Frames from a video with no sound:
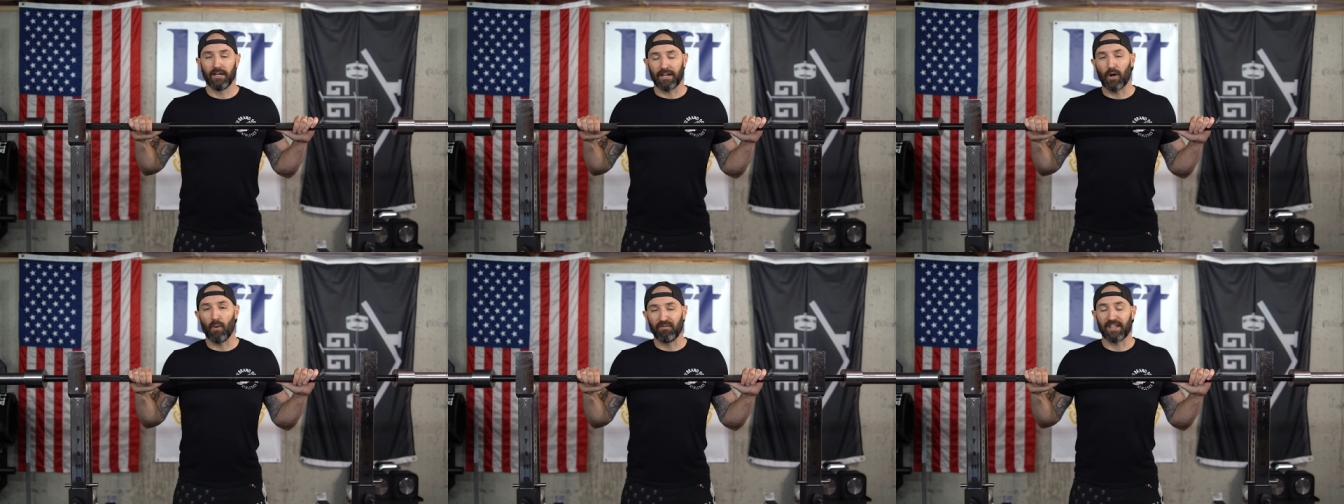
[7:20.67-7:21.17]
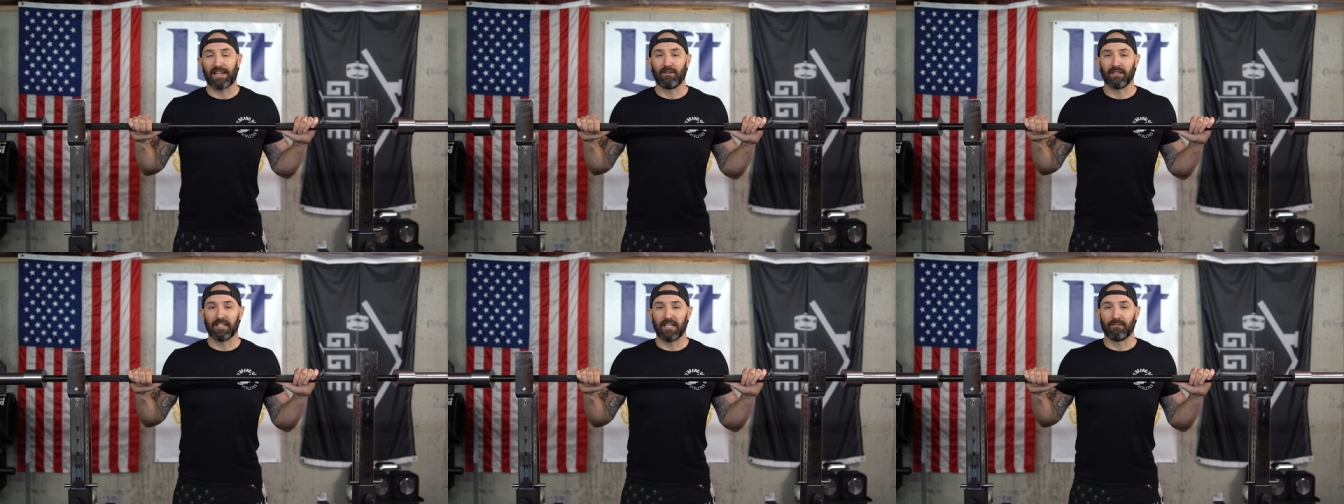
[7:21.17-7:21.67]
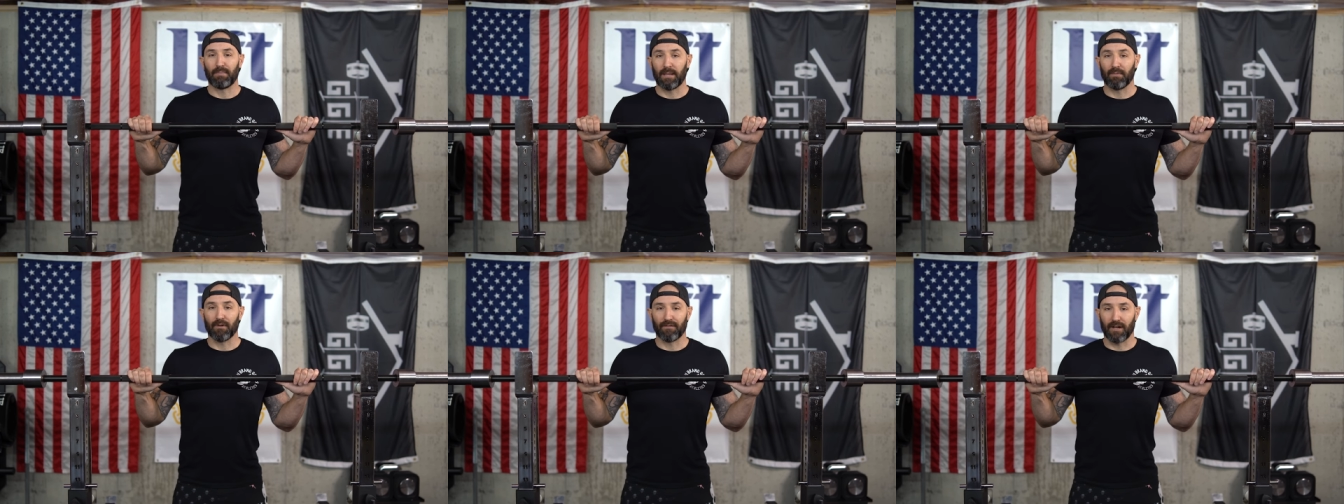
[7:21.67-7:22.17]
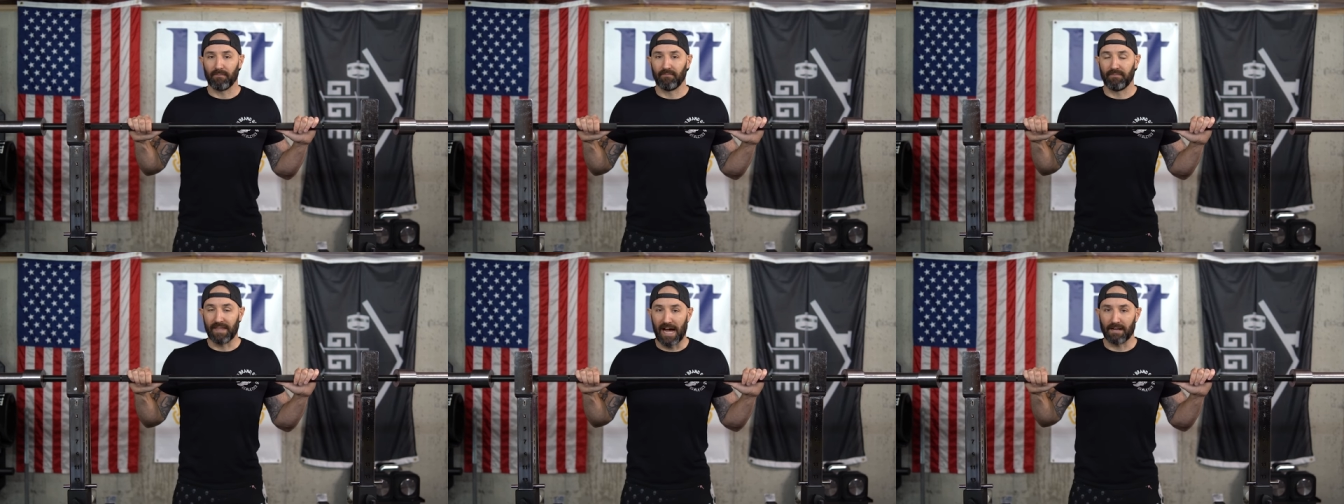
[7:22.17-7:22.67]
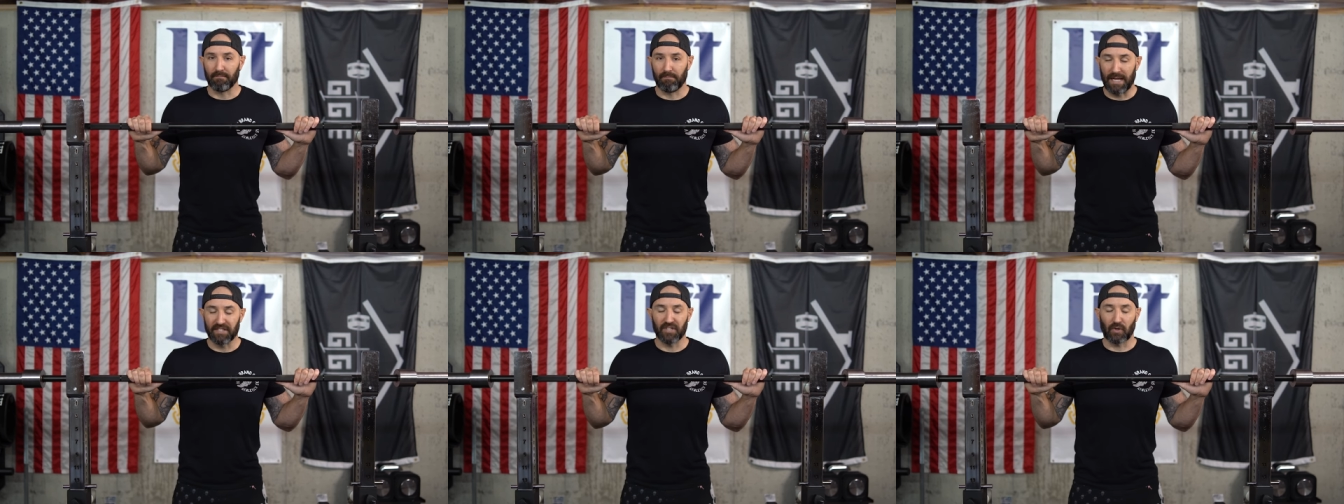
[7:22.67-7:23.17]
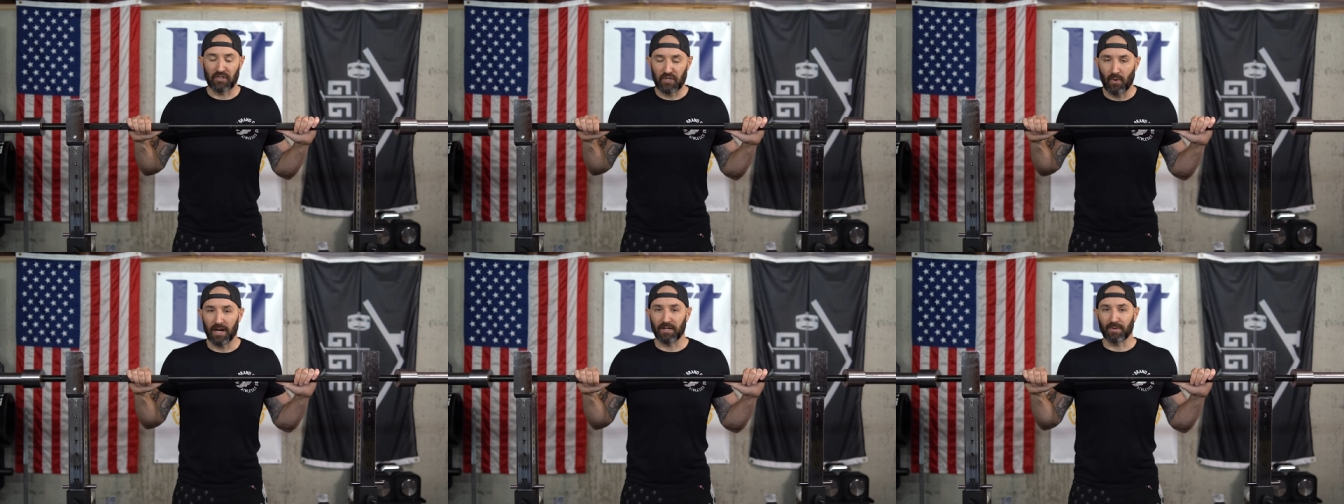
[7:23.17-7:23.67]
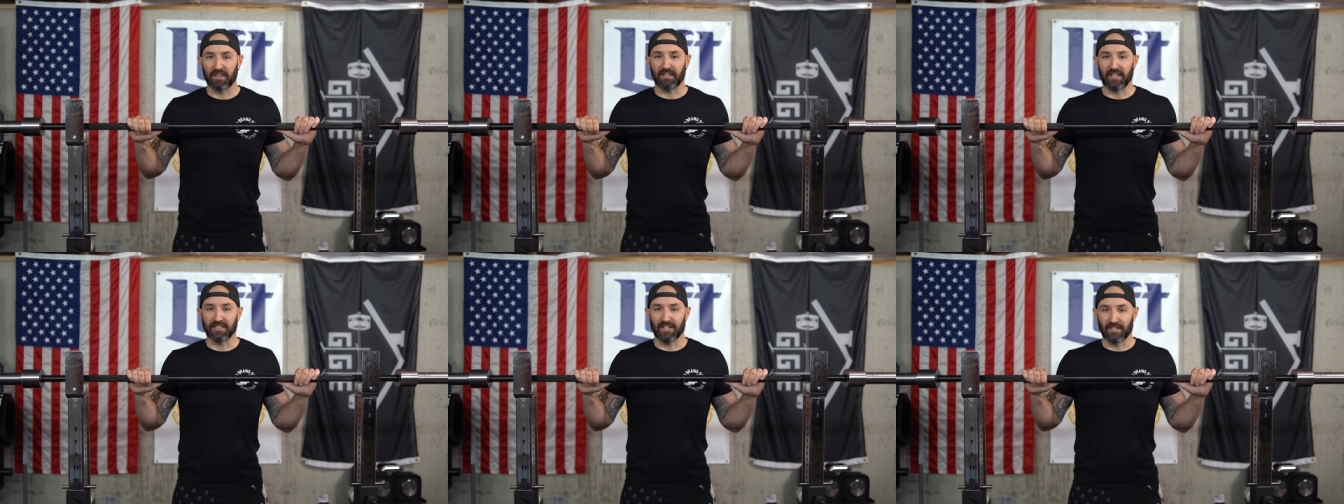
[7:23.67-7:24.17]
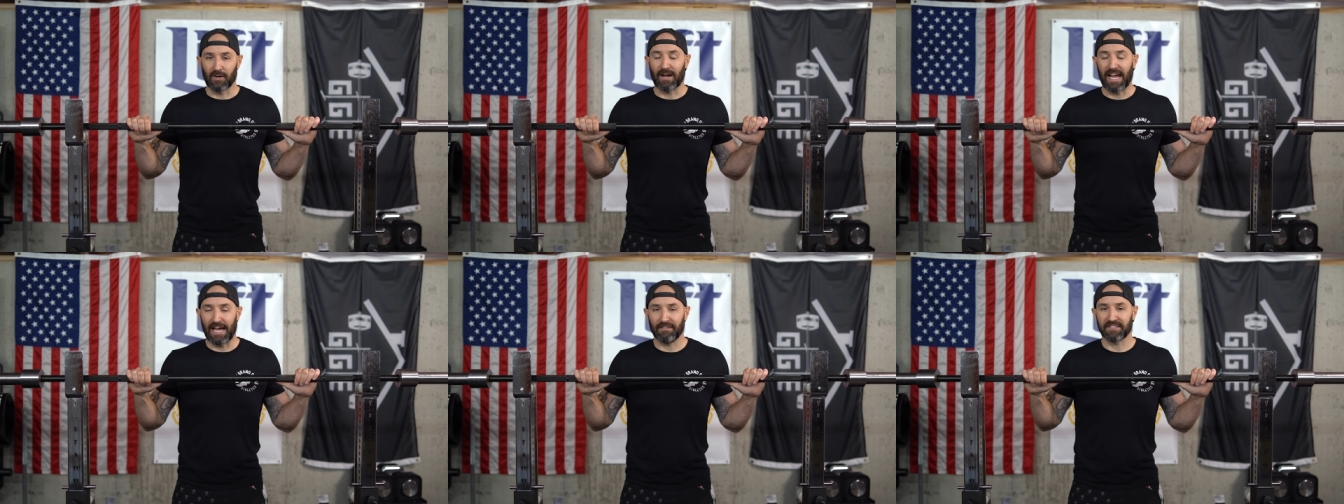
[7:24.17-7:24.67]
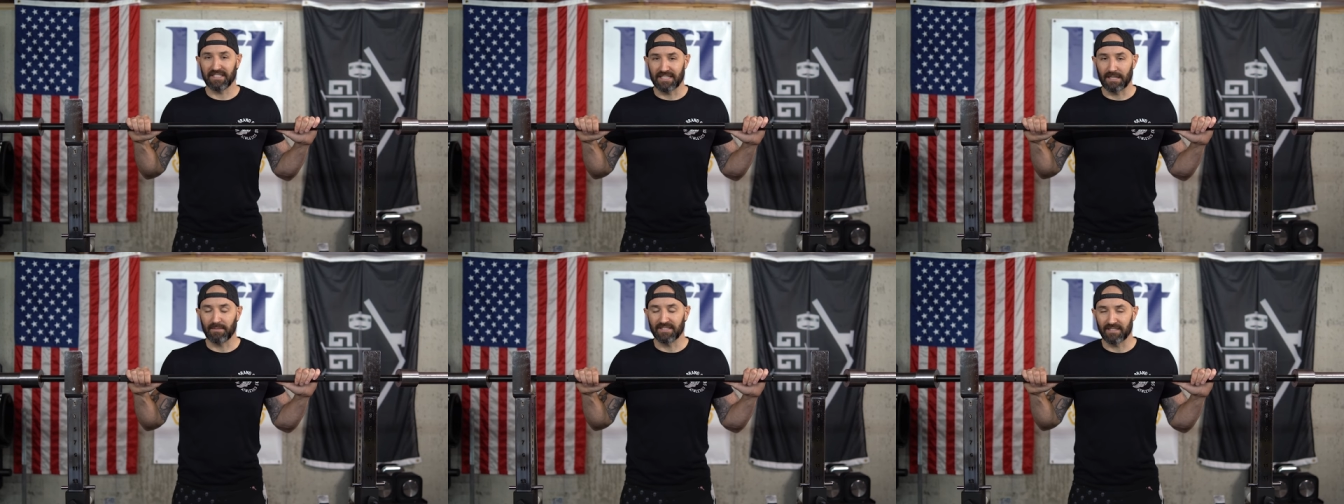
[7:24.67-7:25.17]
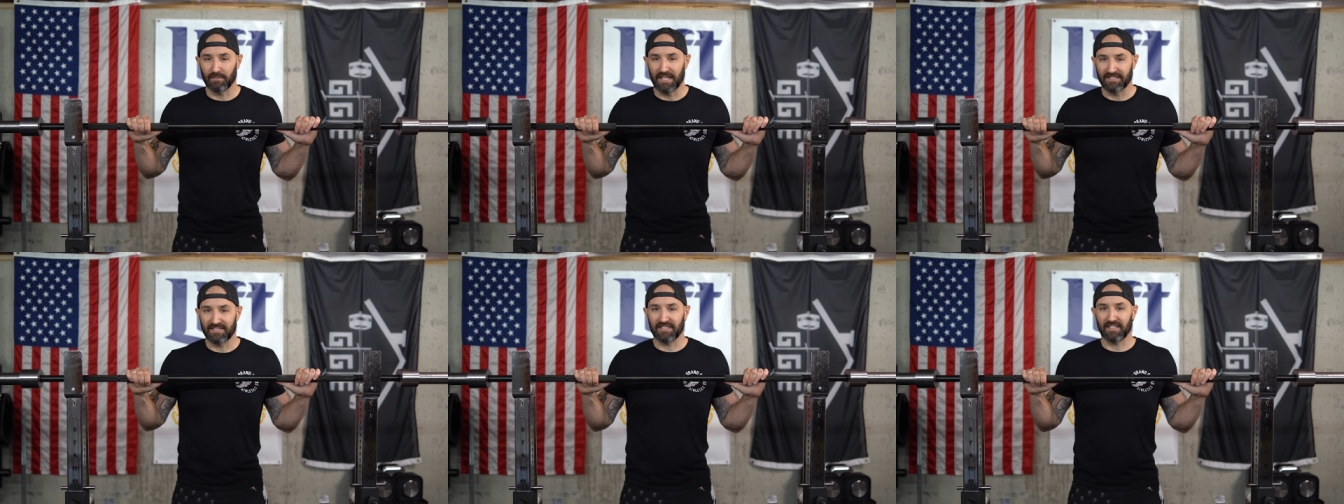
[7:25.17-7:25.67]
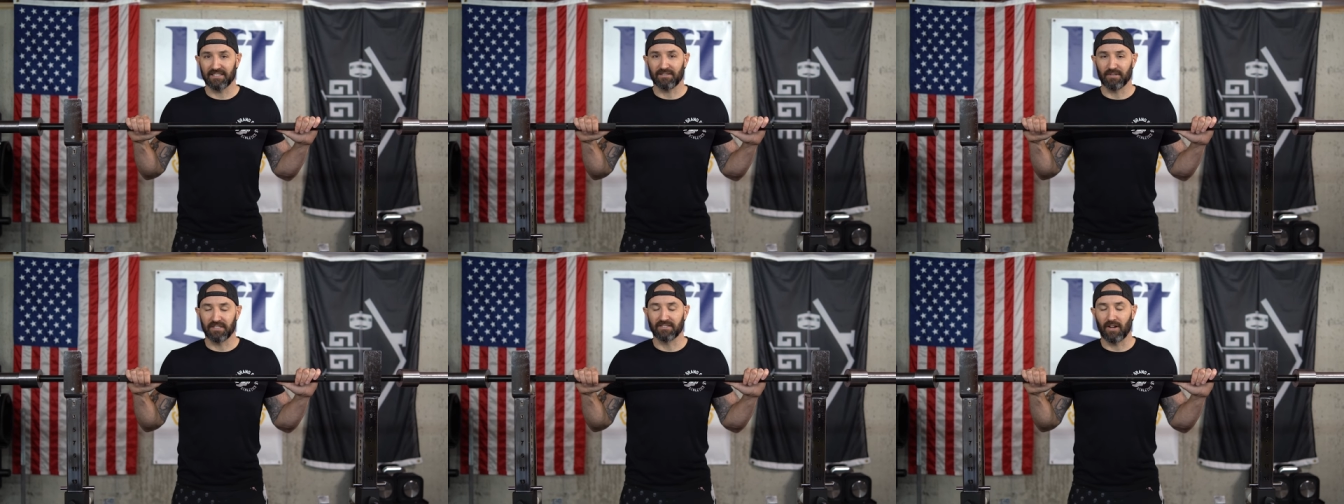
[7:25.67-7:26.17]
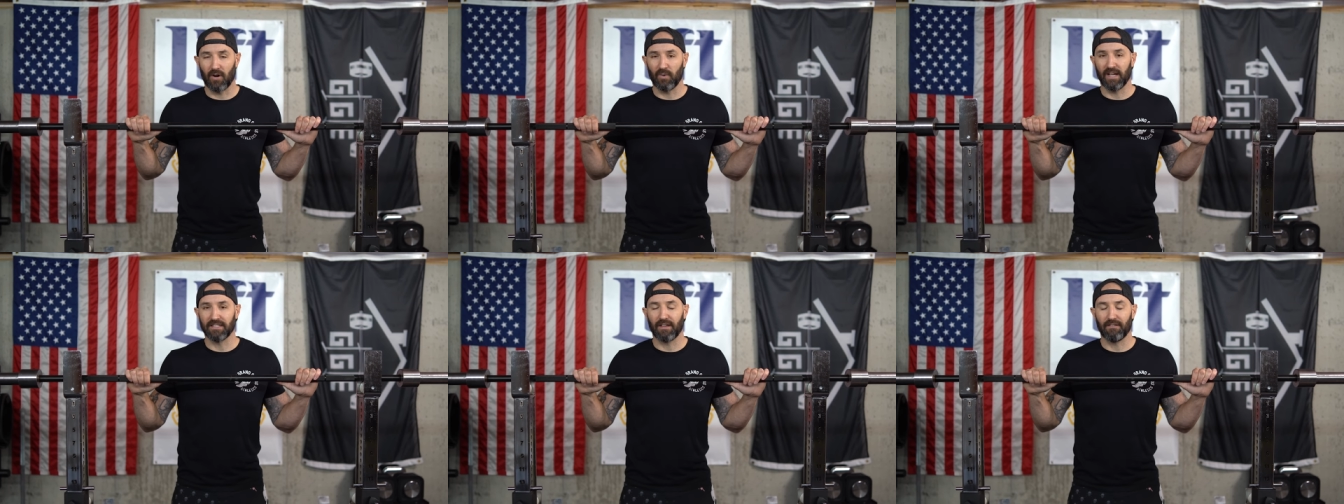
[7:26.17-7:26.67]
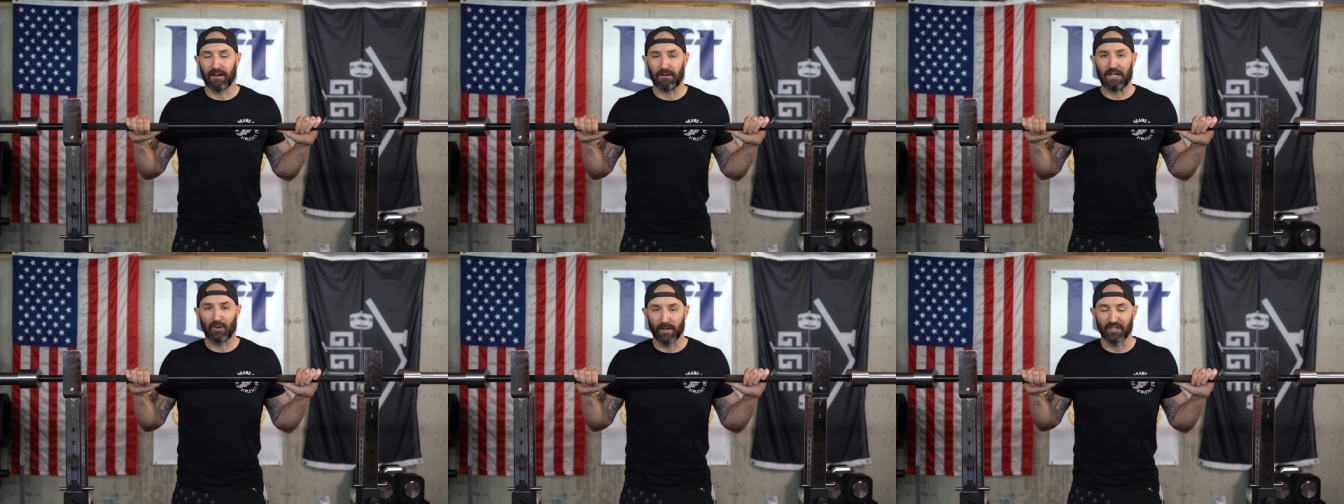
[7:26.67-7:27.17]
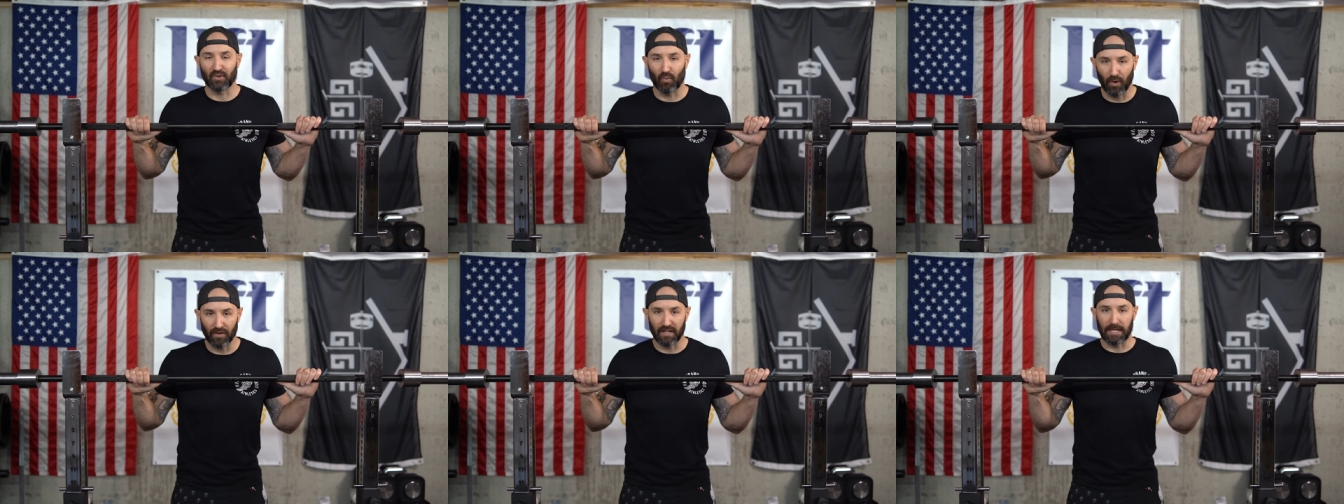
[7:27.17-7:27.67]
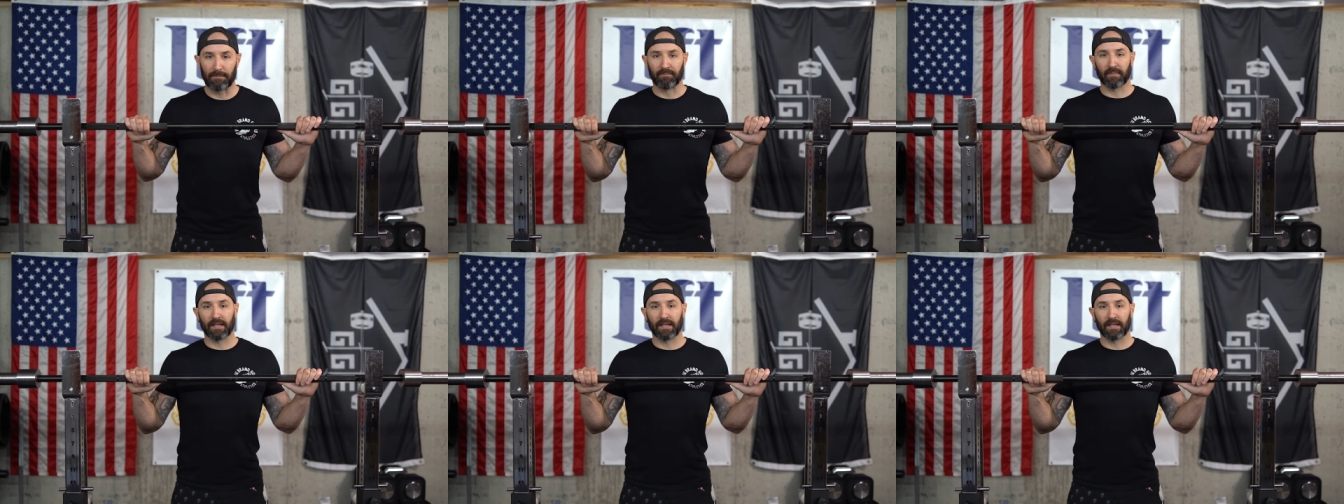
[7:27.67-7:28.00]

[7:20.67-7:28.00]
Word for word: and hopefully that'll lead people from not benching or squatting with these, although I have seen them in some instances, which is always very cringe-worthy.